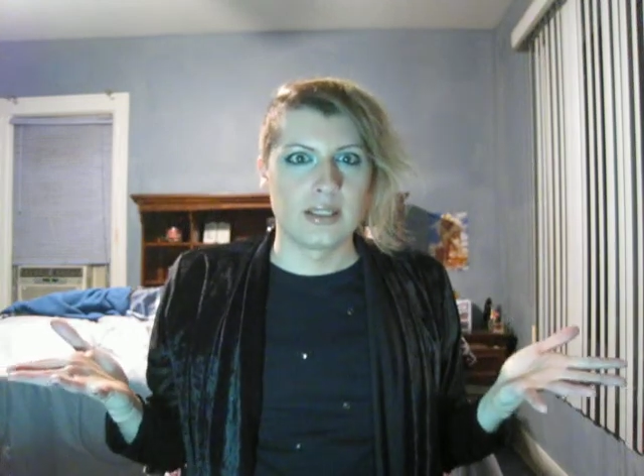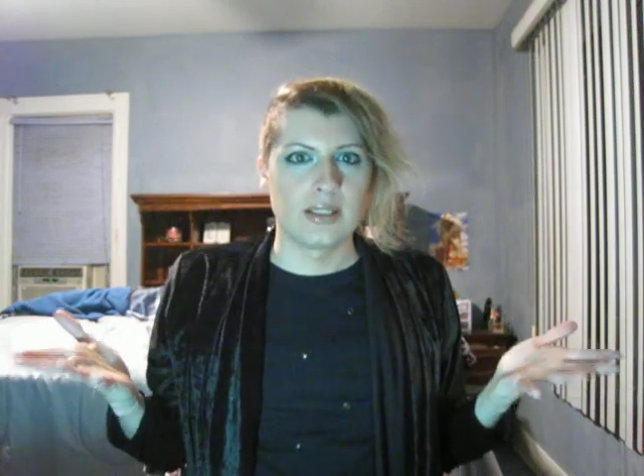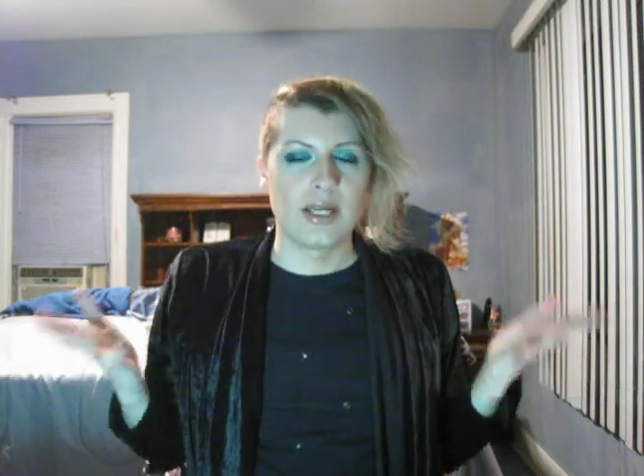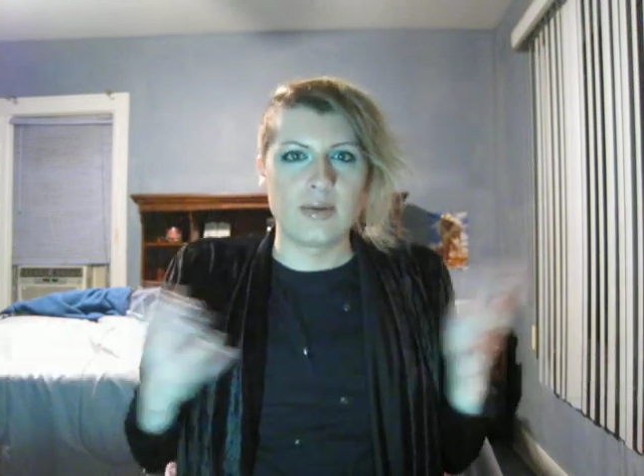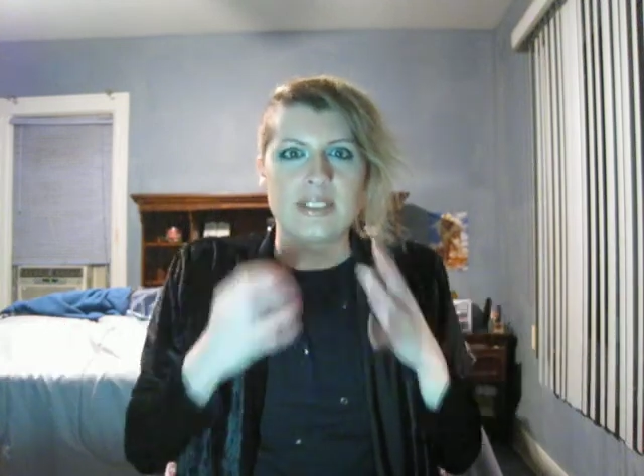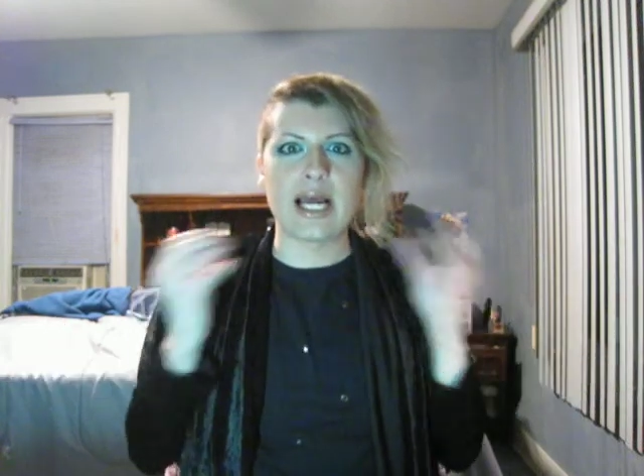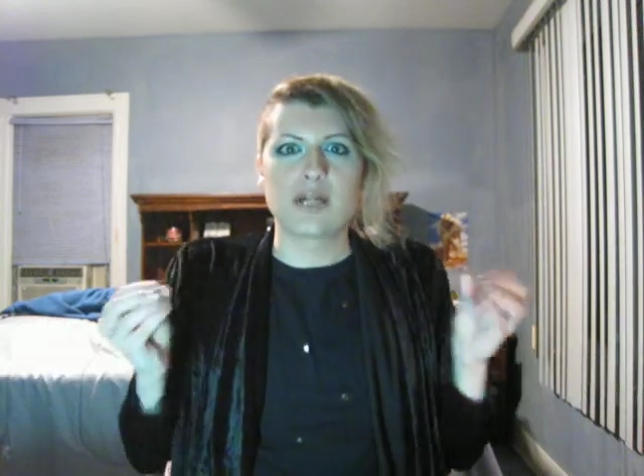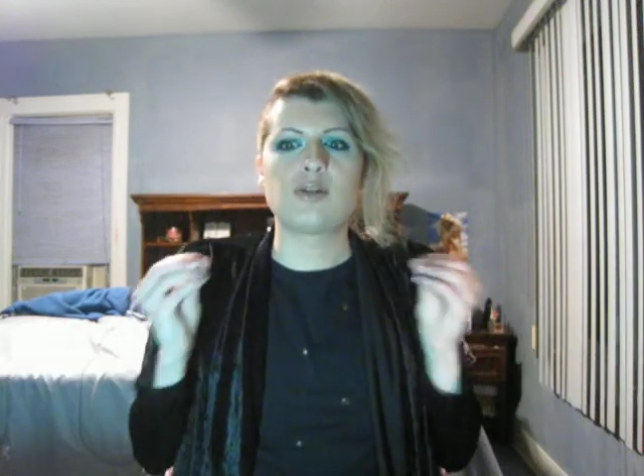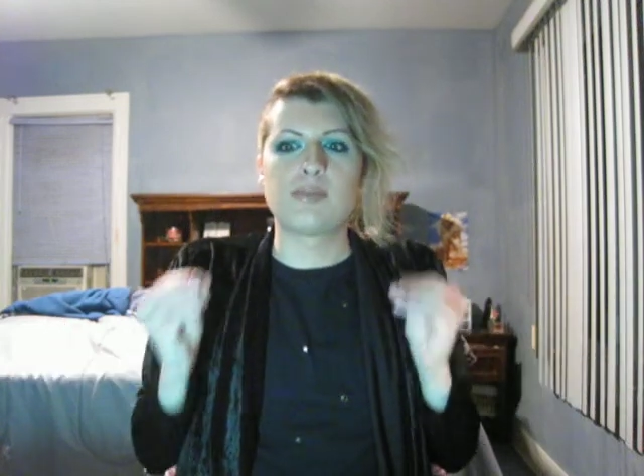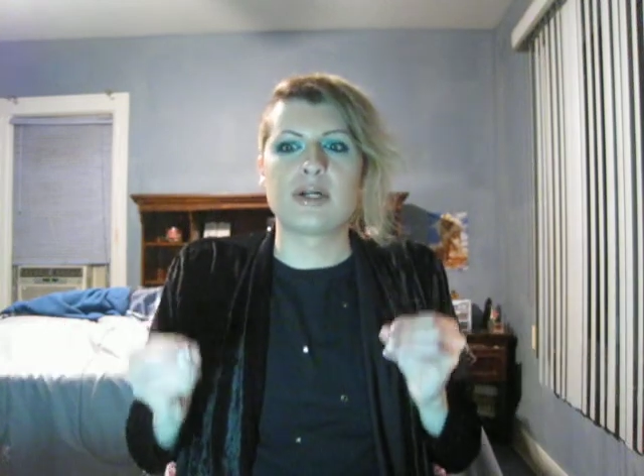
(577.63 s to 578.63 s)
Like it was an
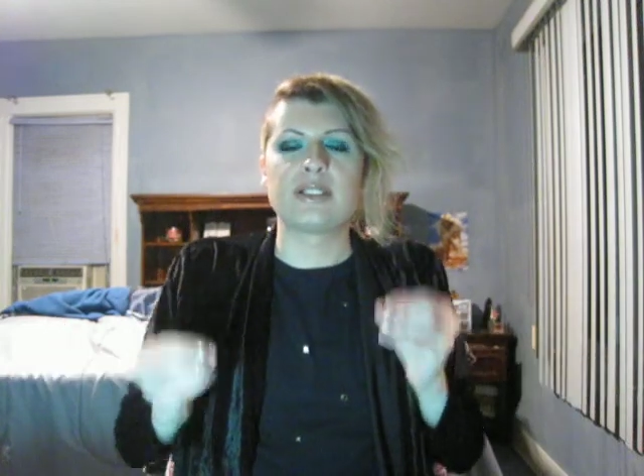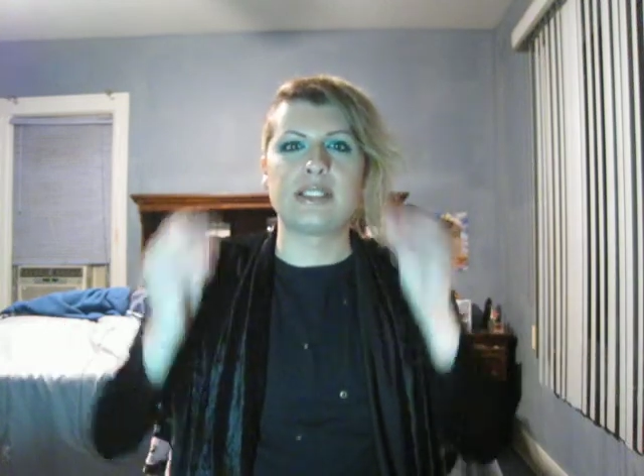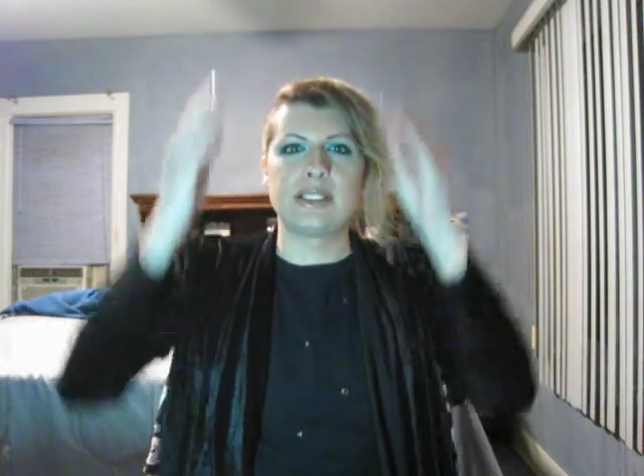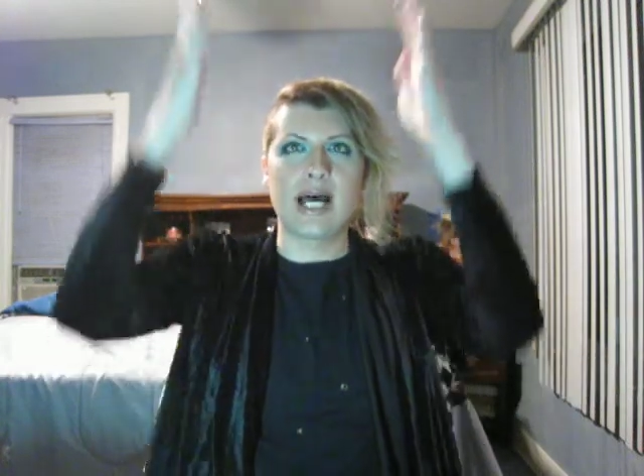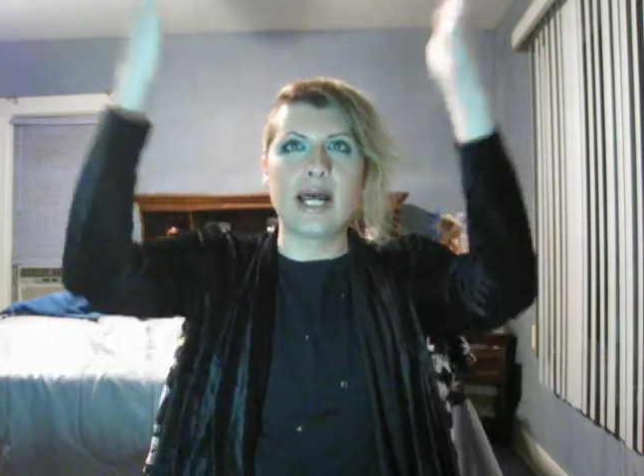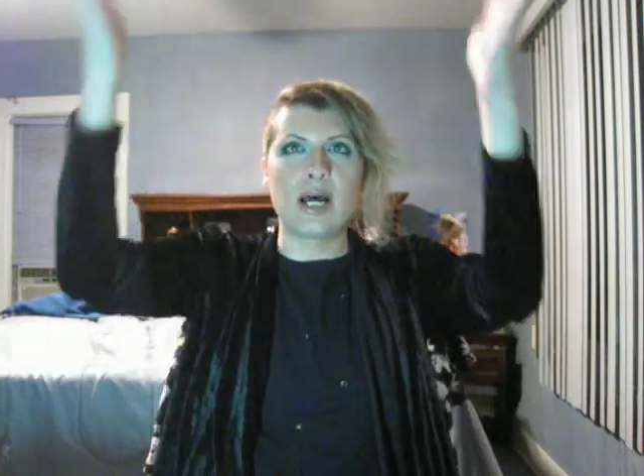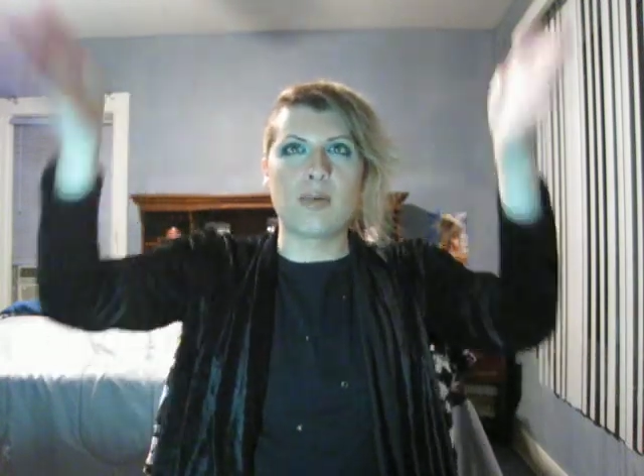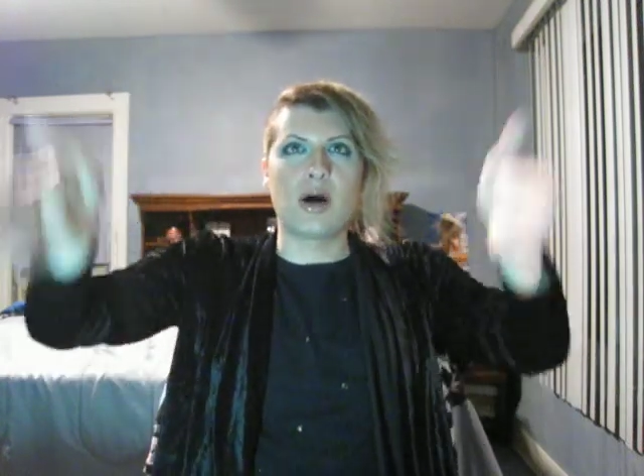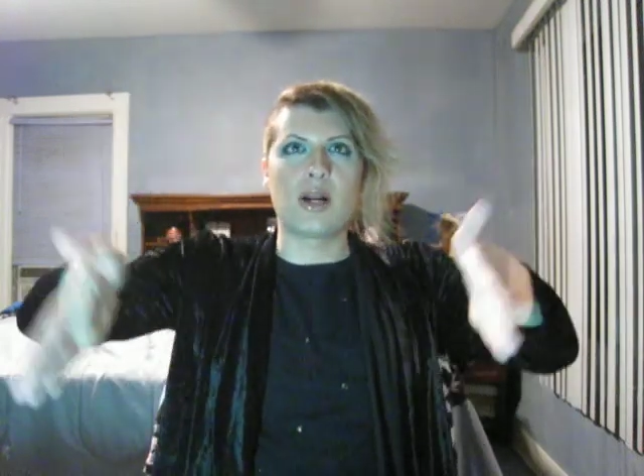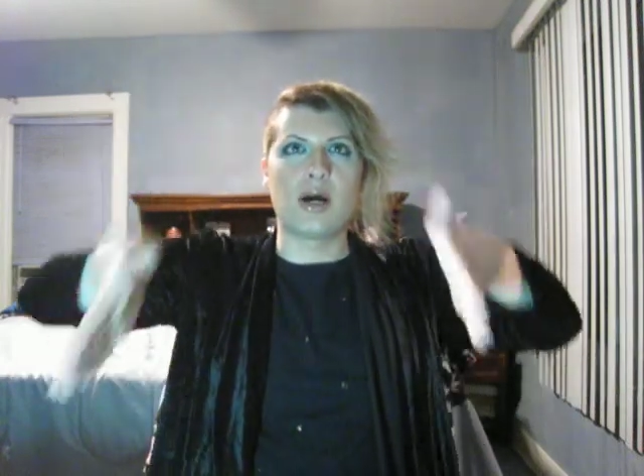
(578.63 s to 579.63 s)
actual person tied
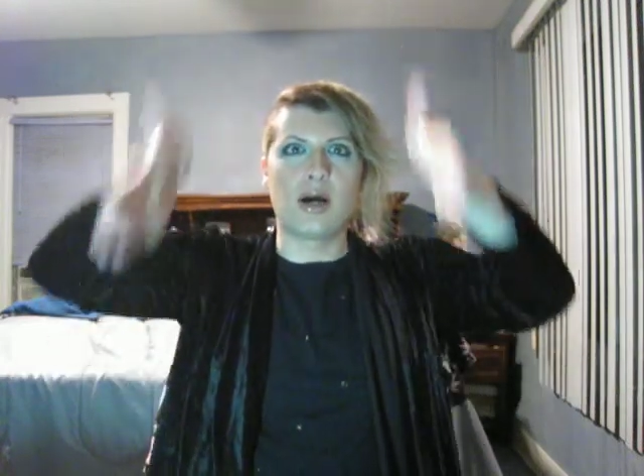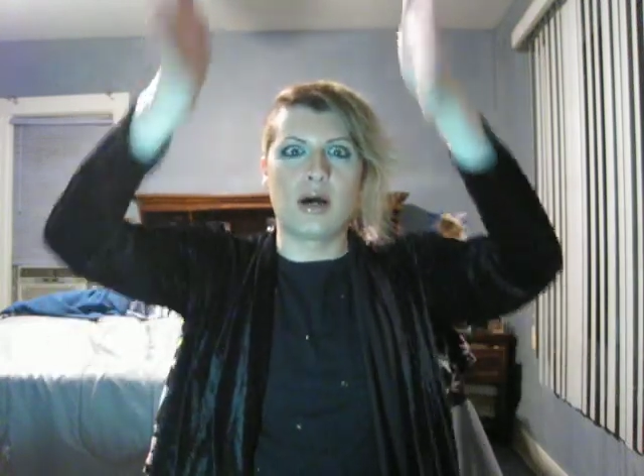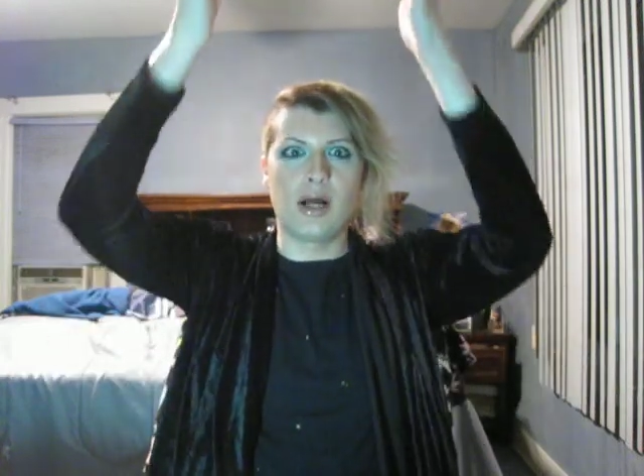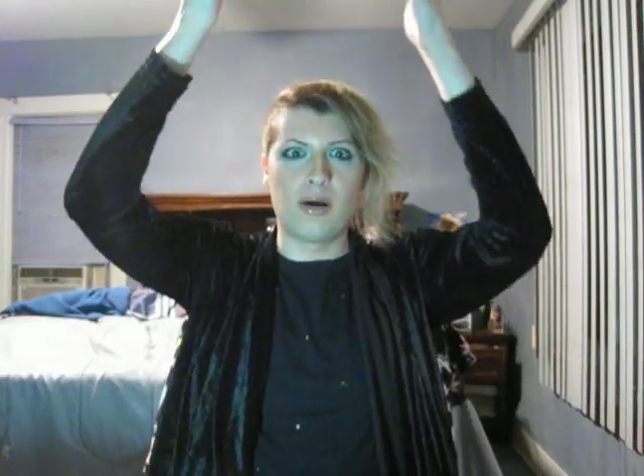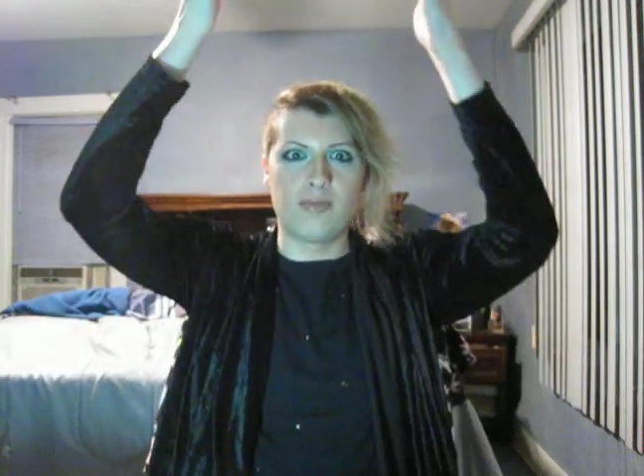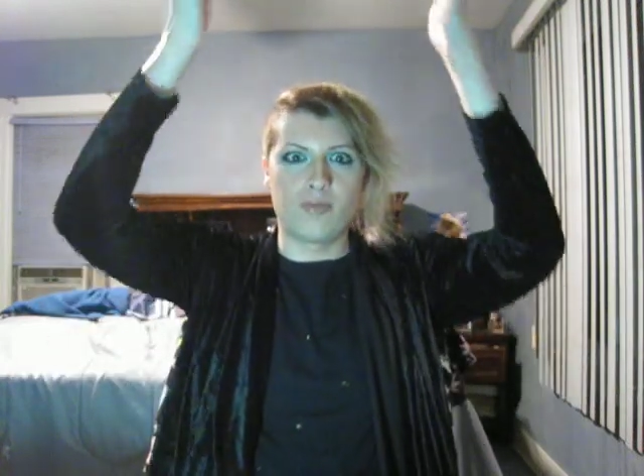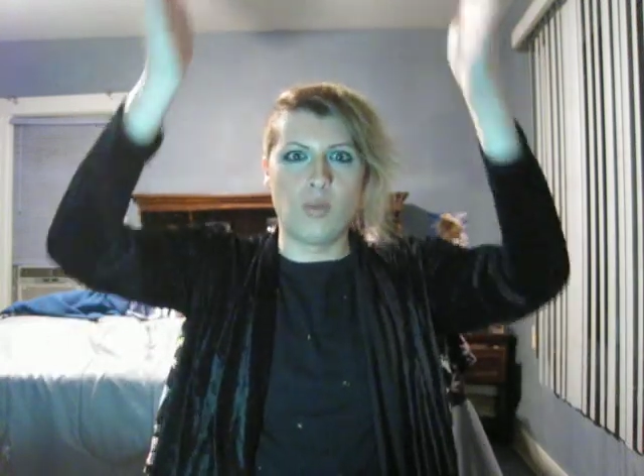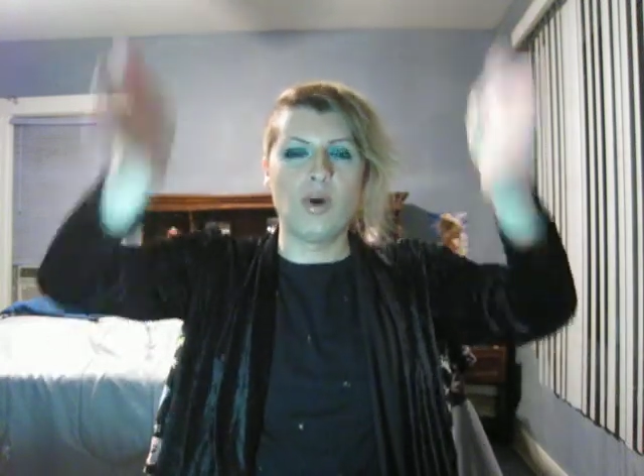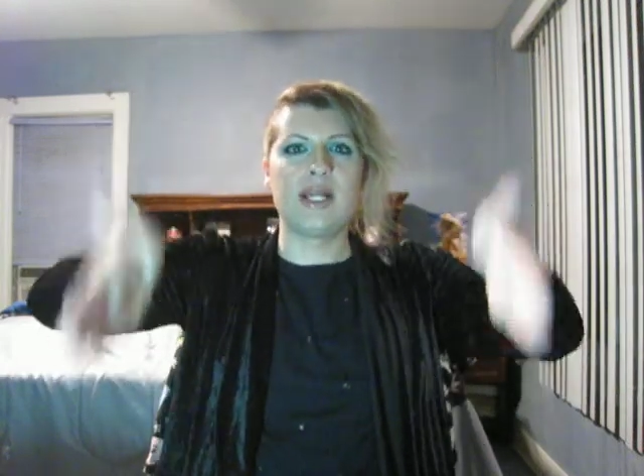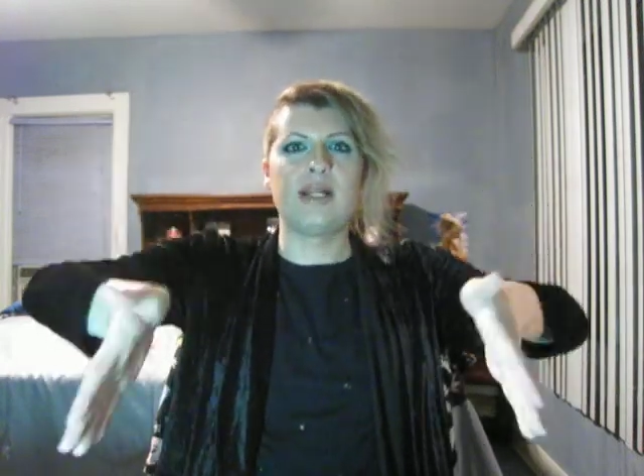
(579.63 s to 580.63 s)
up on a on a
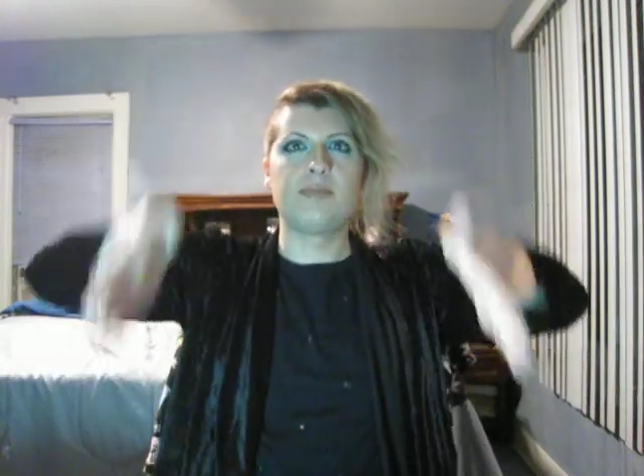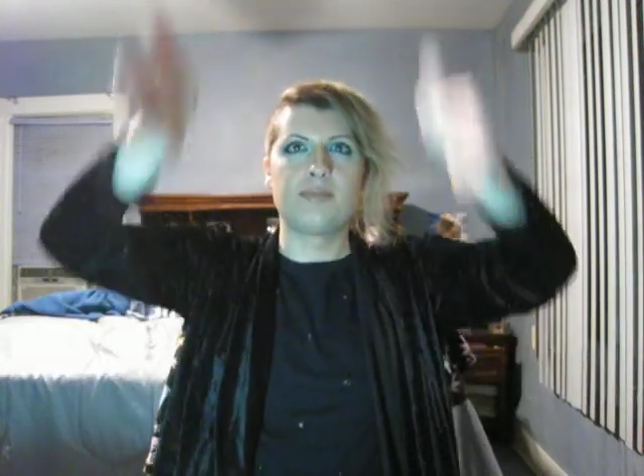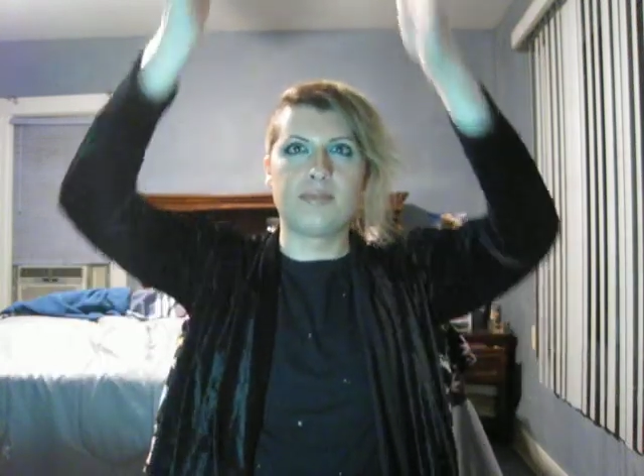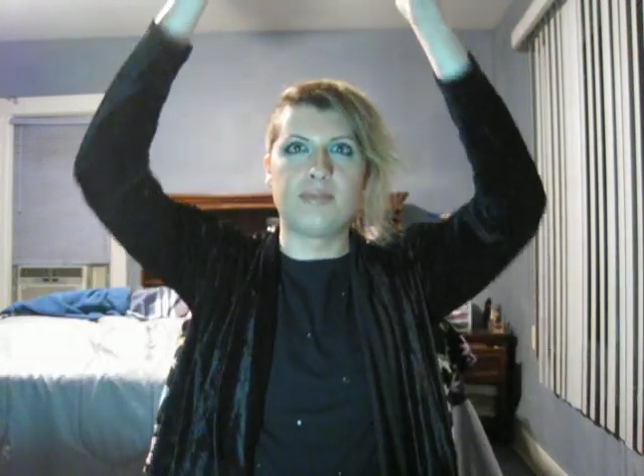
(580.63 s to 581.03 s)
wooden